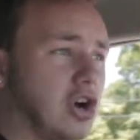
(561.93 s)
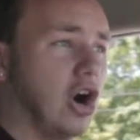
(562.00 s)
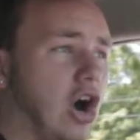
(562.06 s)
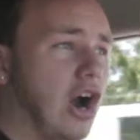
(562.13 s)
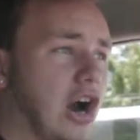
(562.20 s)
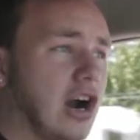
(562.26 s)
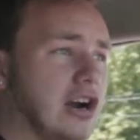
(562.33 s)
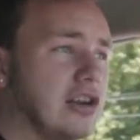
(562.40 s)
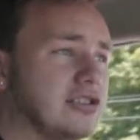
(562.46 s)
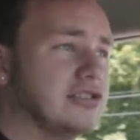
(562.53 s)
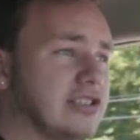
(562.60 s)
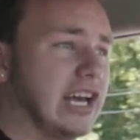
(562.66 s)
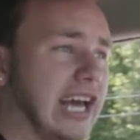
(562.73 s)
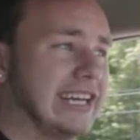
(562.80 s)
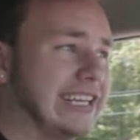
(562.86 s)

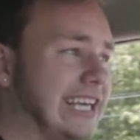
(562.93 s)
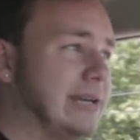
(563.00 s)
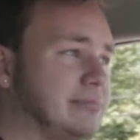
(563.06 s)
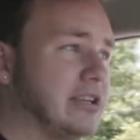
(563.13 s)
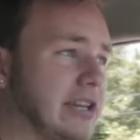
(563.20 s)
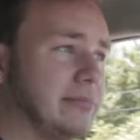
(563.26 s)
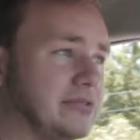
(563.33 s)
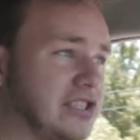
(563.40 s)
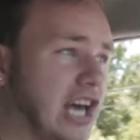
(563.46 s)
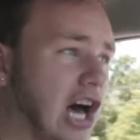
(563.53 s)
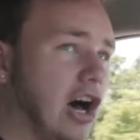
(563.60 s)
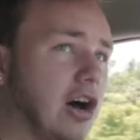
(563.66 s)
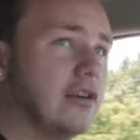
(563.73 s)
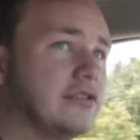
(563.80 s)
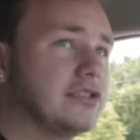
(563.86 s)
cars and keep to
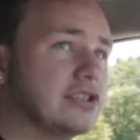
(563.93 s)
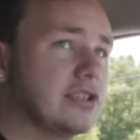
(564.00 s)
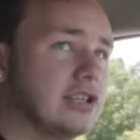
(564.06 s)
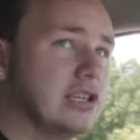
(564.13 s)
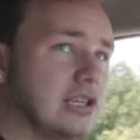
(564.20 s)
themselves.